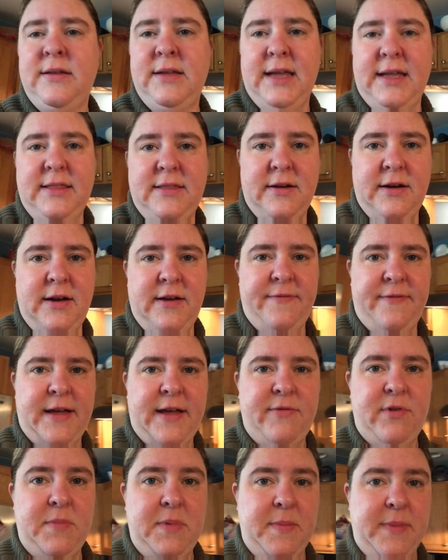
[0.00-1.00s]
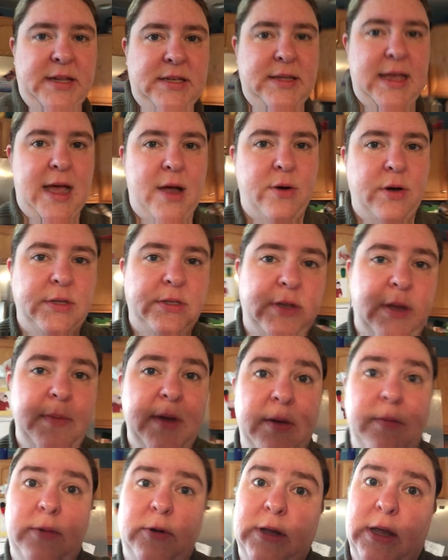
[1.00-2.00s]
8.30 to 5 would be my hours. So I'd
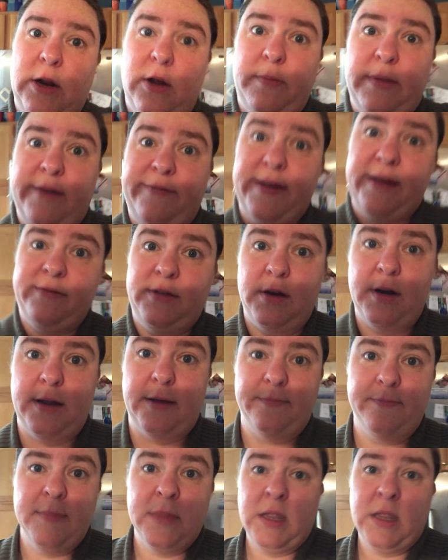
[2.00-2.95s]
be able to get home by 5.30.